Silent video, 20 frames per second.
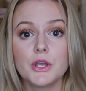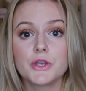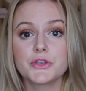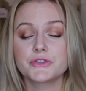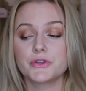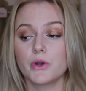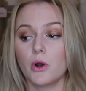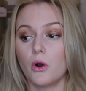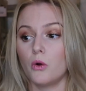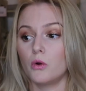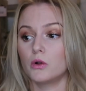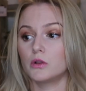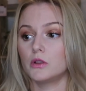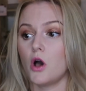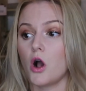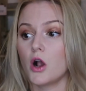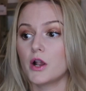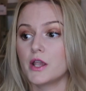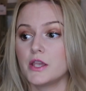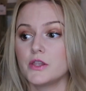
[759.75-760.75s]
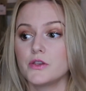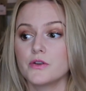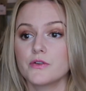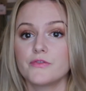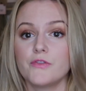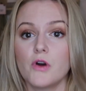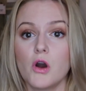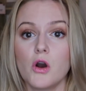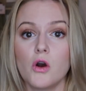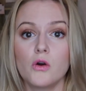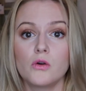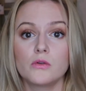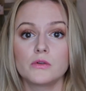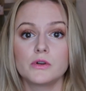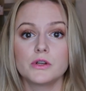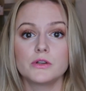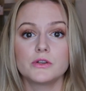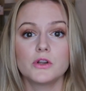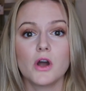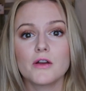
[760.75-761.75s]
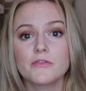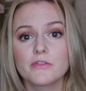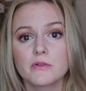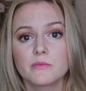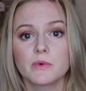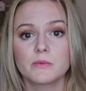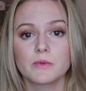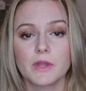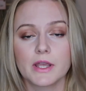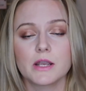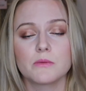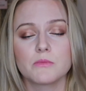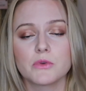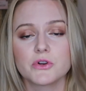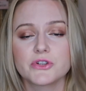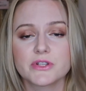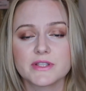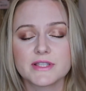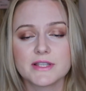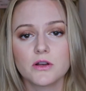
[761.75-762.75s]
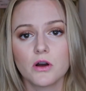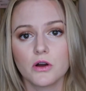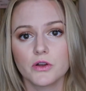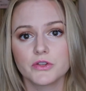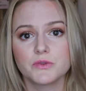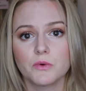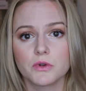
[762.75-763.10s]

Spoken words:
So locking your phone, not from like emergency calls,